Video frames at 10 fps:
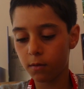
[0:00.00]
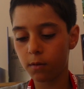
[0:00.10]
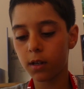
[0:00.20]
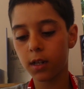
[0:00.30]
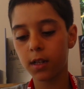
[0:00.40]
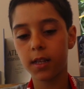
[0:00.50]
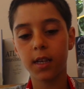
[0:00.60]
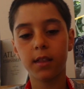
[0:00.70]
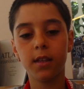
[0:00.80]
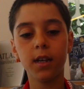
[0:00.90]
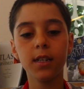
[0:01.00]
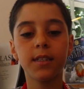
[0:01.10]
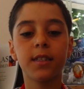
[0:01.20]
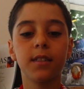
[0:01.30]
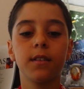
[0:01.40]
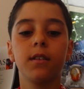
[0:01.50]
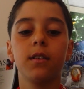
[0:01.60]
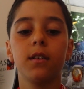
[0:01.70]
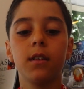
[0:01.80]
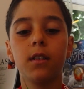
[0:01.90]
we're gonna take this
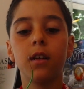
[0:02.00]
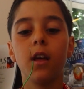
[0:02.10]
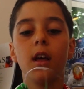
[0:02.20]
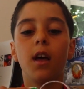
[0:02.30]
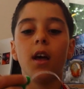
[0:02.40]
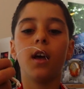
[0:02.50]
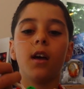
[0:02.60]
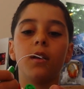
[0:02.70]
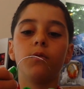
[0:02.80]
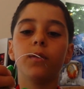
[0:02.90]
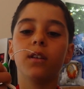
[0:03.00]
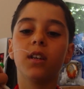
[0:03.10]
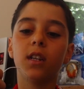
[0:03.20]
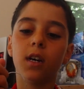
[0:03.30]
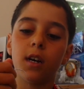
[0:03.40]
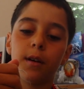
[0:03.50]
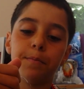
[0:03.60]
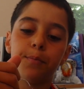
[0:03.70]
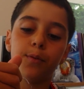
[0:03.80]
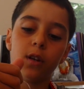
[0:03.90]
and we're gonna
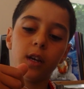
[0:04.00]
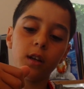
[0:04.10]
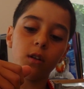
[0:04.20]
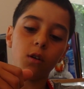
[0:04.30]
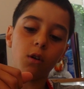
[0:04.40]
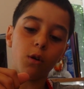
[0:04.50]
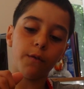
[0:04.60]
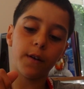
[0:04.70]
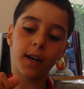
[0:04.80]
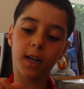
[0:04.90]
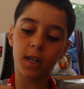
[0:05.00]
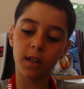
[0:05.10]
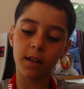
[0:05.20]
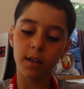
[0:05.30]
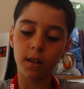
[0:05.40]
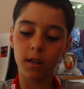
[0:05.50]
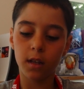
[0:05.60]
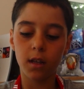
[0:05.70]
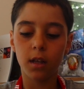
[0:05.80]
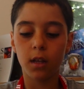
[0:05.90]
put it over.
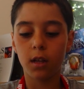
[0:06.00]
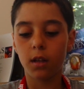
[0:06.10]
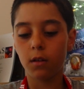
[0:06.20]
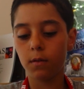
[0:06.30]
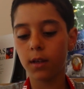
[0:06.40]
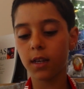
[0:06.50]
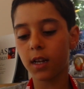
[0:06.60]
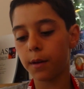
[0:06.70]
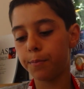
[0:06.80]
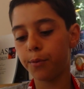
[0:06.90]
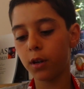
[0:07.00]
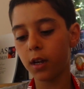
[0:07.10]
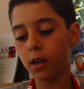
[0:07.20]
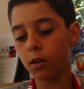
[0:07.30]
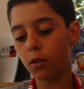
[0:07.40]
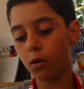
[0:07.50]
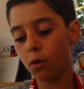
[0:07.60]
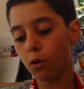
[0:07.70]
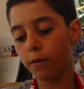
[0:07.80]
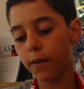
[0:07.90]
We're gonna put it
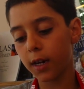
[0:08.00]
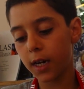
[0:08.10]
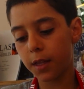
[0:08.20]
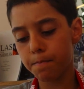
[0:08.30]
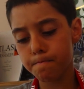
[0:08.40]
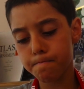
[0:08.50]
over.